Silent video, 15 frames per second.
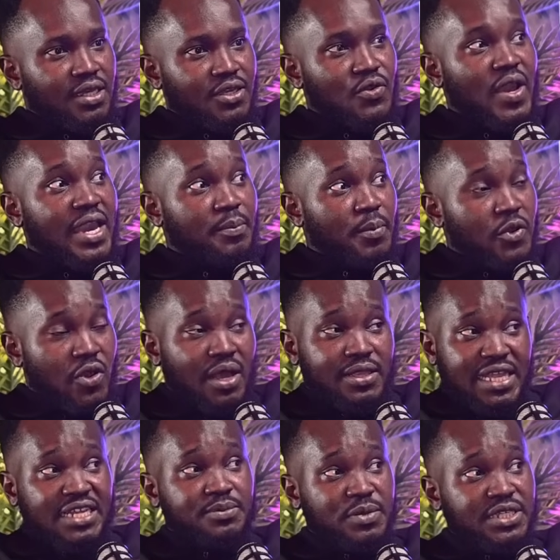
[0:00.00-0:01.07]
you are
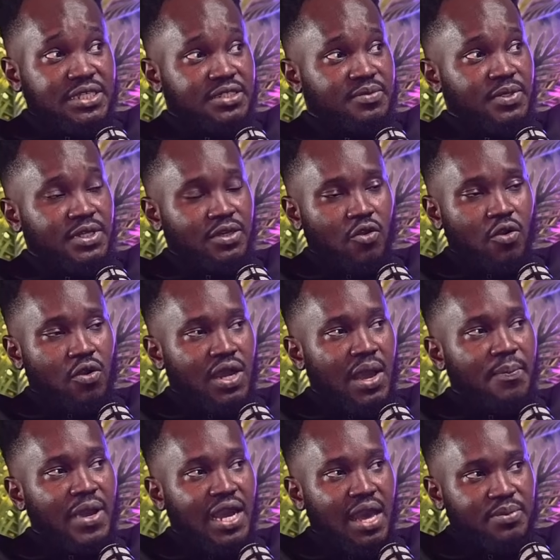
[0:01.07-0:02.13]
that means his or
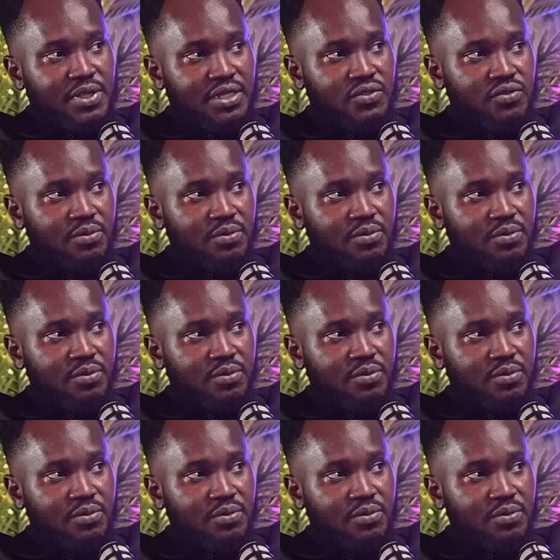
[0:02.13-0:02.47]
cabinet.